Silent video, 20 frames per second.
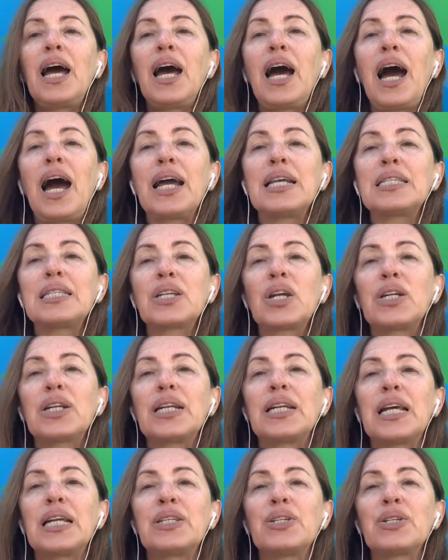I started
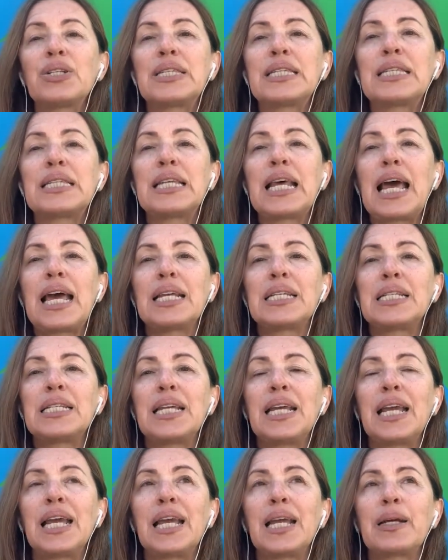
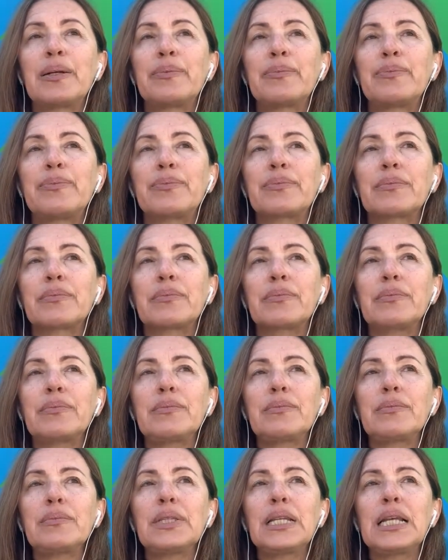understanding
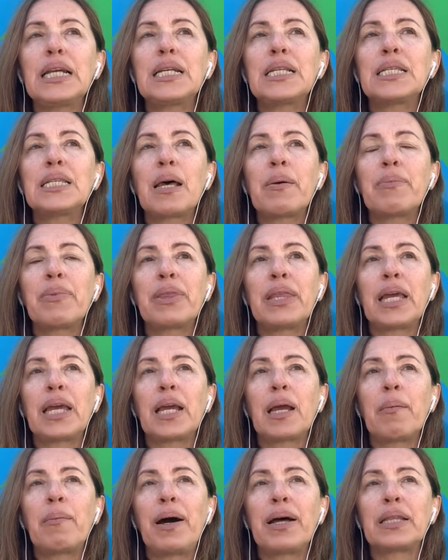something
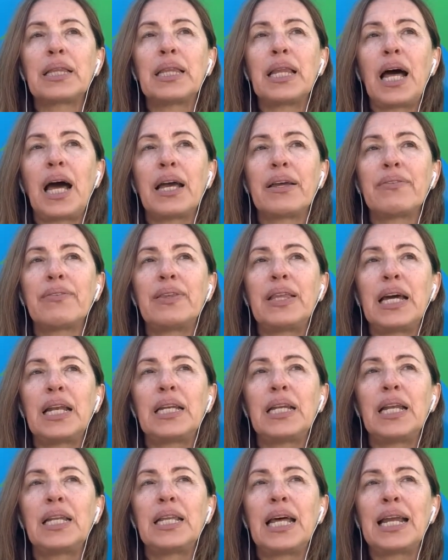about life that,
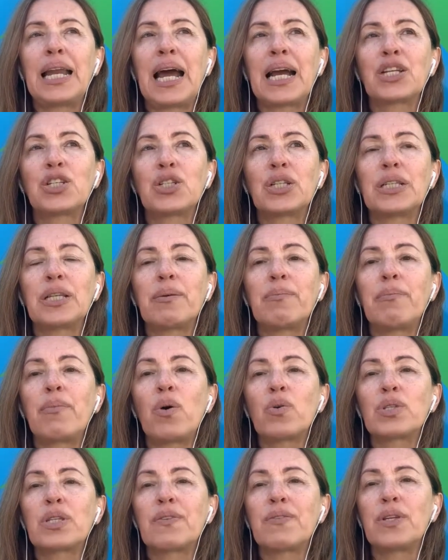that actually
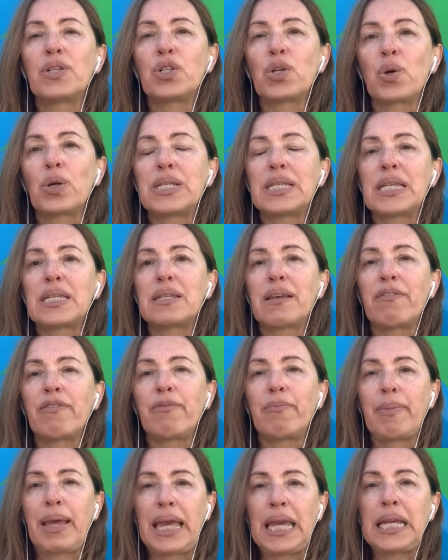most of the choices I've
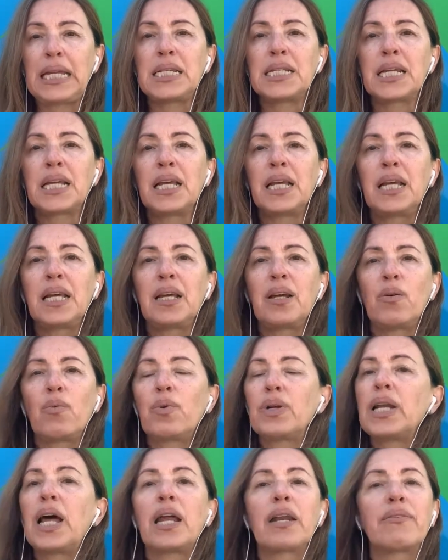made were
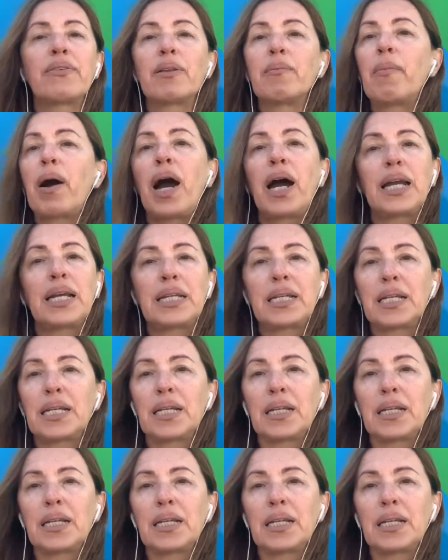not even mine.